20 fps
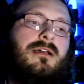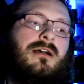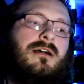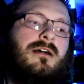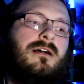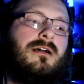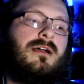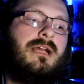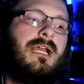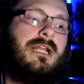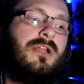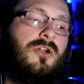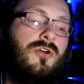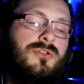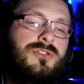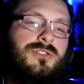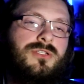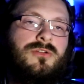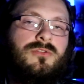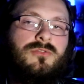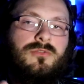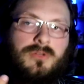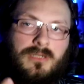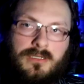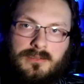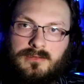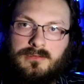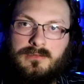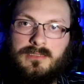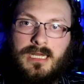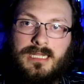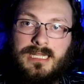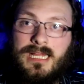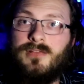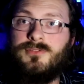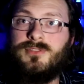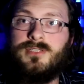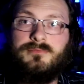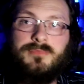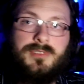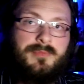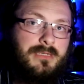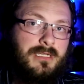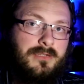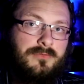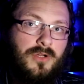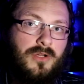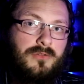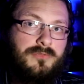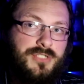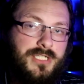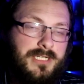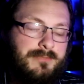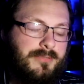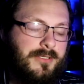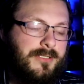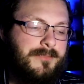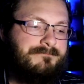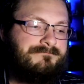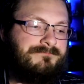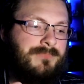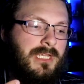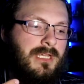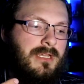uh, and also allows them to be evolved cheaper,